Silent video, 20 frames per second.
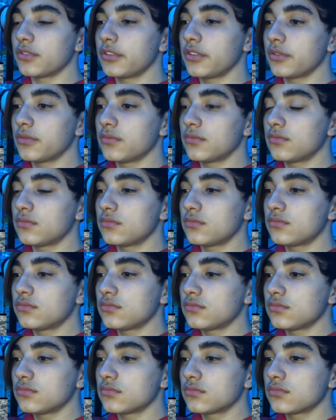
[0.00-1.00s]
no.
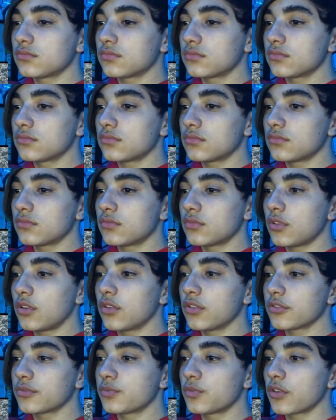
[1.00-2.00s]
Oh,
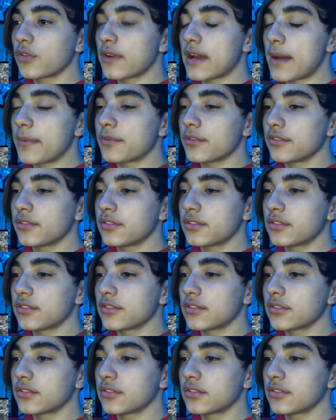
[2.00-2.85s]
there's more raptors. Away.